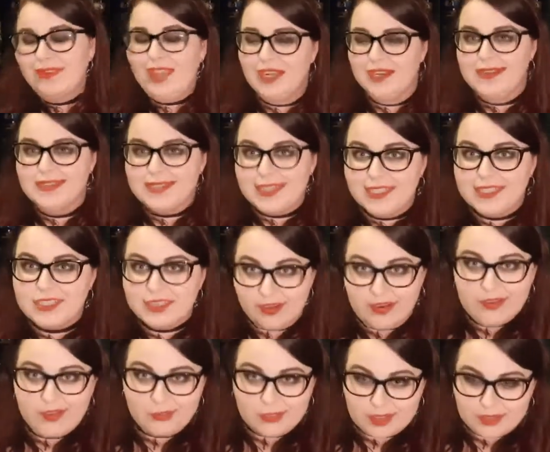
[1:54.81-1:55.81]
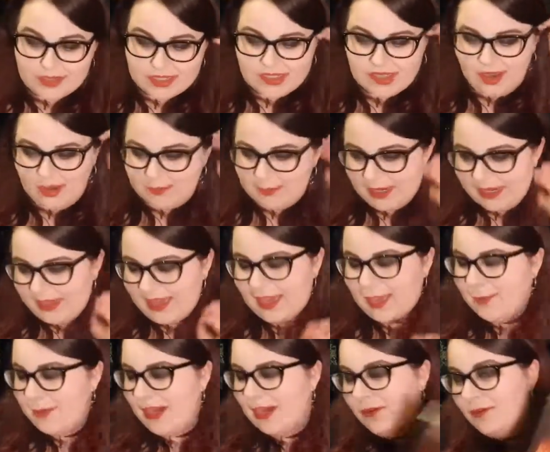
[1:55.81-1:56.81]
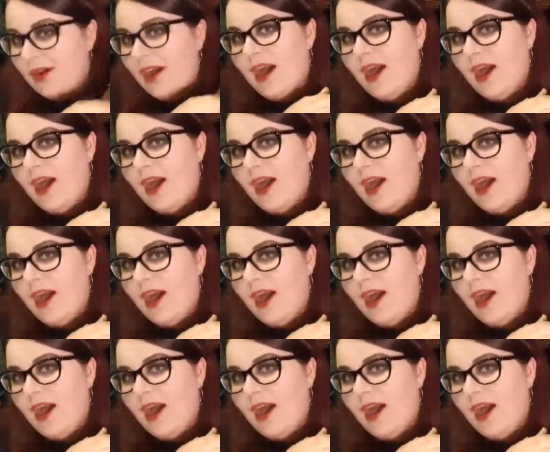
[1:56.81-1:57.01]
I say child, I was 9 when it came out.